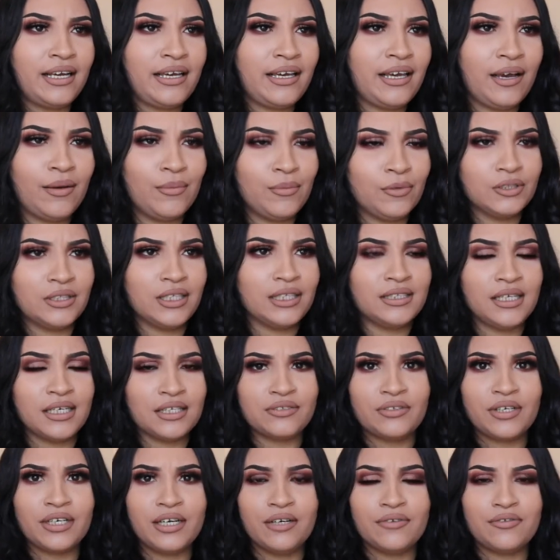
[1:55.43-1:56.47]
I can't
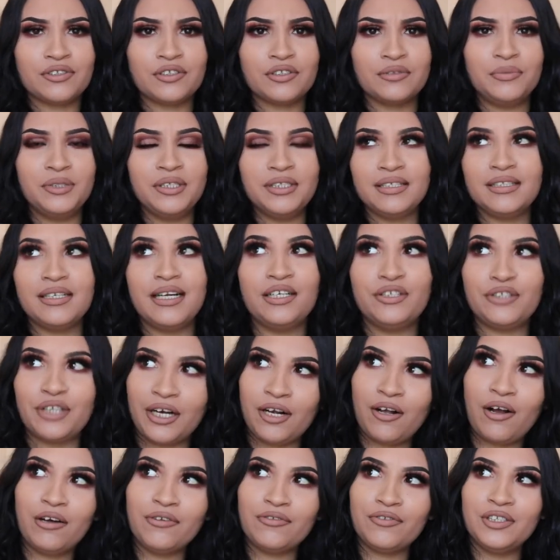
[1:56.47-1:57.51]
multitask right now. For some reason, I
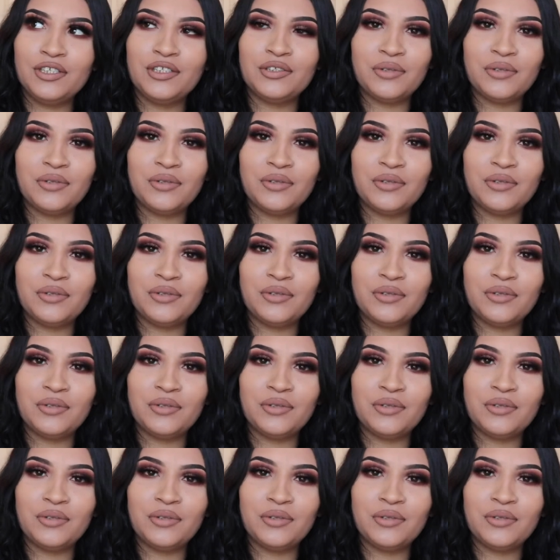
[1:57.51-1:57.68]
drank coffee,